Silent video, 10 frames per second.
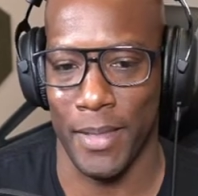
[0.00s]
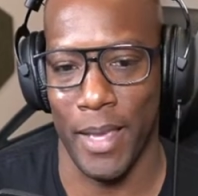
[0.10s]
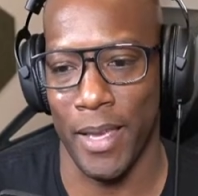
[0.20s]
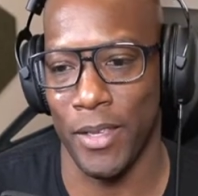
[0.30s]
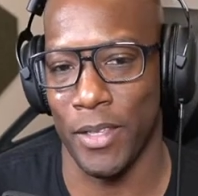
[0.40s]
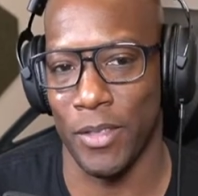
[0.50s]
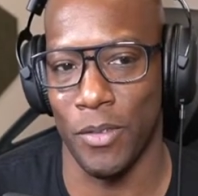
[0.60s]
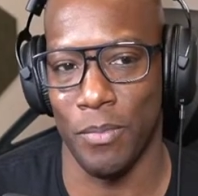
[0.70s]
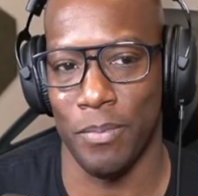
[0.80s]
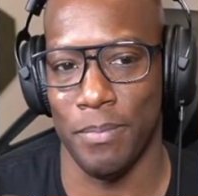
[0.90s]
Yeah,
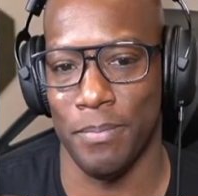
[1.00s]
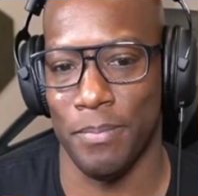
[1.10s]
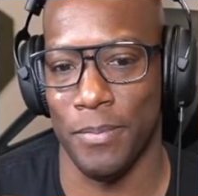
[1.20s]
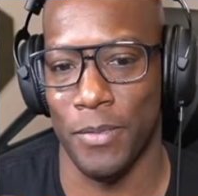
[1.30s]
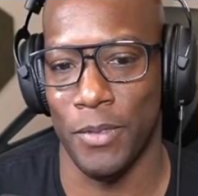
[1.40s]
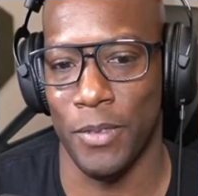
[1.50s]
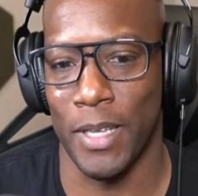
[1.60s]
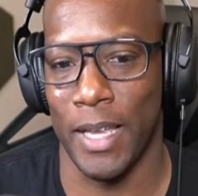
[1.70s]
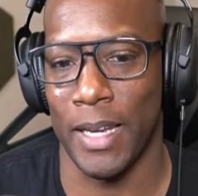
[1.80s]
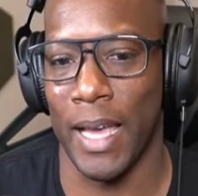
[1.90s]
you
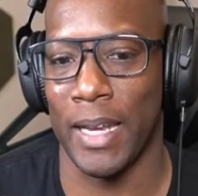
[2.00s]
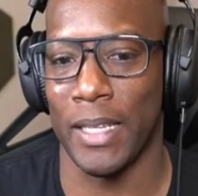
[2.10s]
kind of gotta